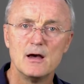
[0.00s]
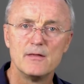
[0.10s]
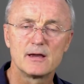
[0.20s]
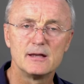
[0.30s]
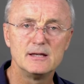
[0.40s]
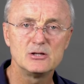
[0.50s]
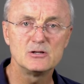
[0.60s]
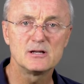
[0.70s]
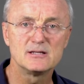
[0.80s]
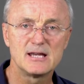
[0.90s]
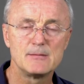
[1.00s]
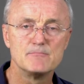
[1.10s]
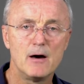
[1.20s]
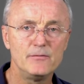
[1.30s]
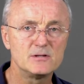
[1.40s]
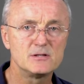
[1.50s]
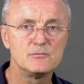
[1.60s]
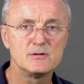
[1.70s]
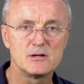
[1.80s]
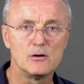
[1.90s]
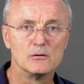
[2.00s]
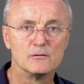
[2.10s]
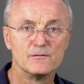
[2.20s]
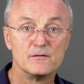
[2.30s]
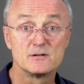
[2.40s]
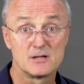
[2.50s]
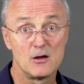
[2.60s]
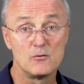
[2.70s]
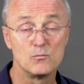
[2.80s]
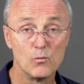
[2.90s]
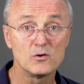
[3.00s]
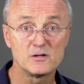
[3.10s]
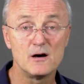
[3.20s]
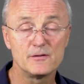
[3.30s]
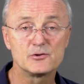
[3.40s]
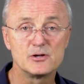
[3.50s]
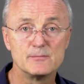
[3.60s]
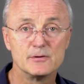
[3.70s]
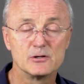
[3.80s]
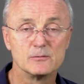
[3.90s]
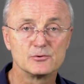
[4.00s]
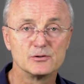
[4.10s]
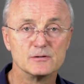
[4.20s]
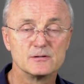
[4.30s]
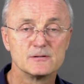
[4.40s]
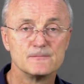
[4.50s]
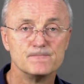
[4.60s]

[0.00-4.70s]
The condition can take months to resolve, so what are the treatment options?